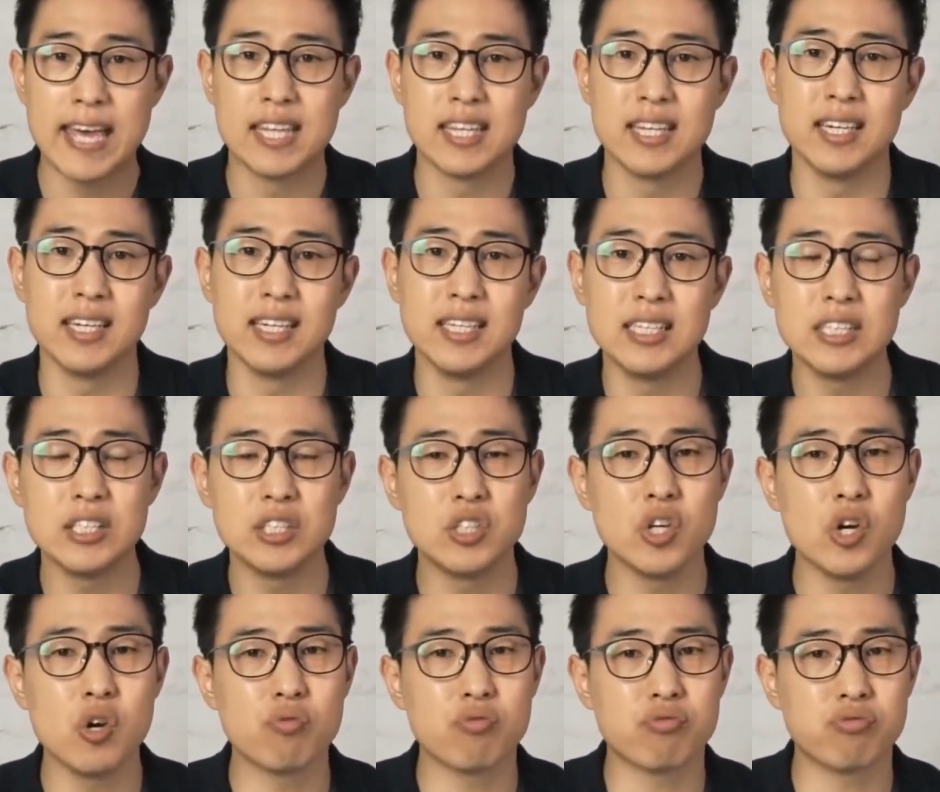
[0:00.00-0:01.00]
There is
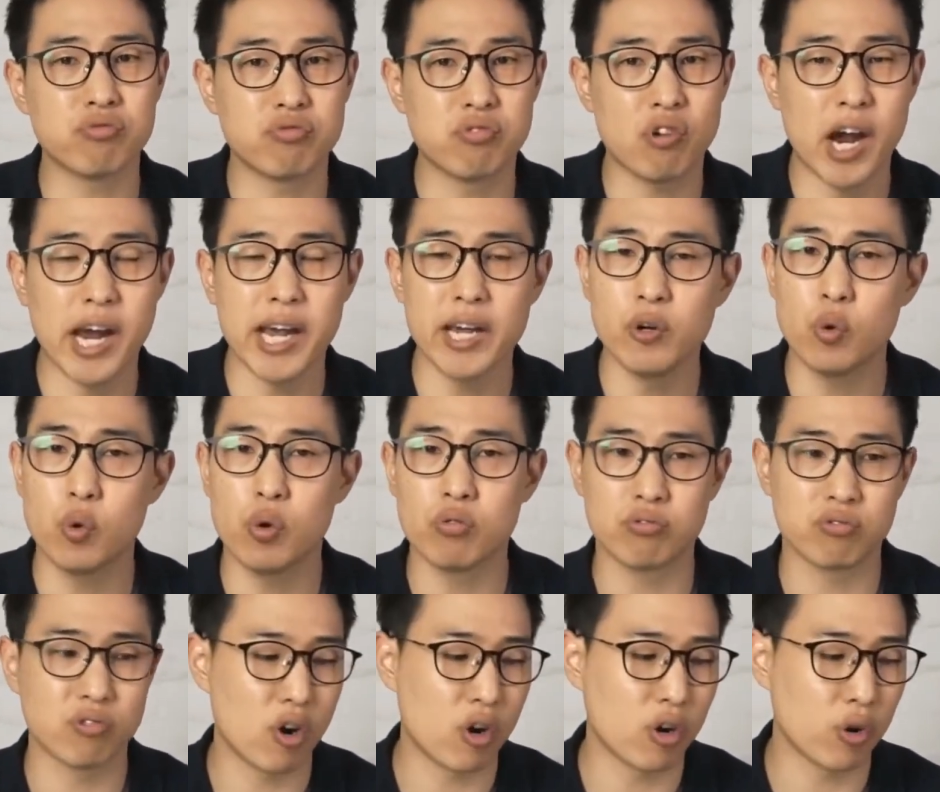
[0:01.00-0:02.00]
no right
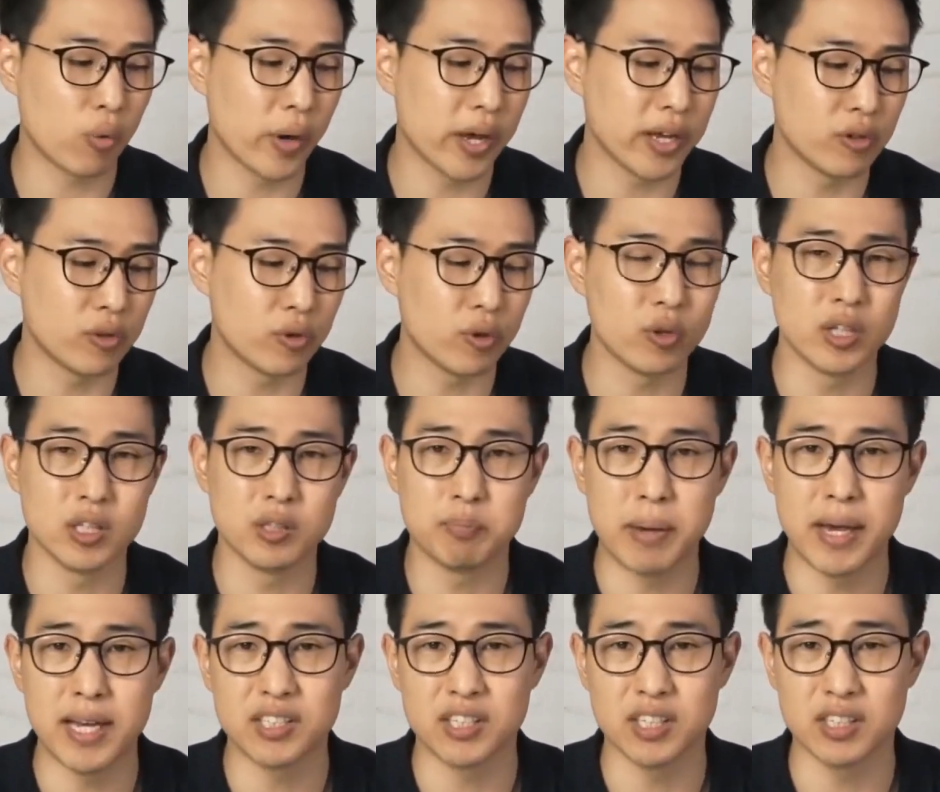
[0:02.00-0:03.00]
or wrong way to do these
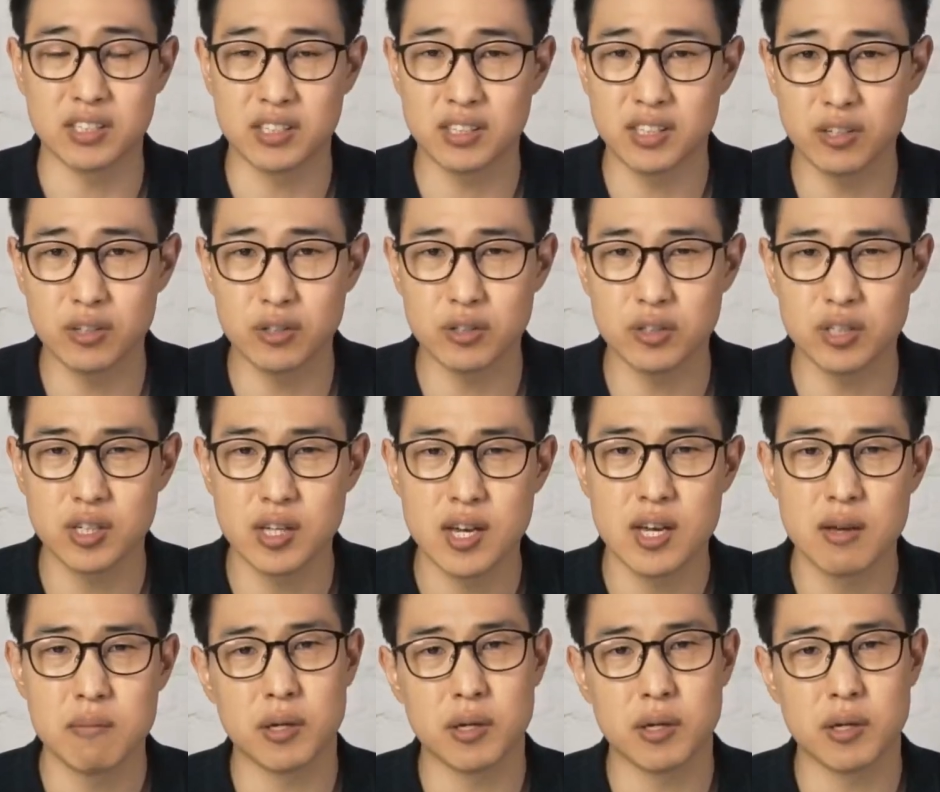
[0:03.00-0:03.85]
basic skills,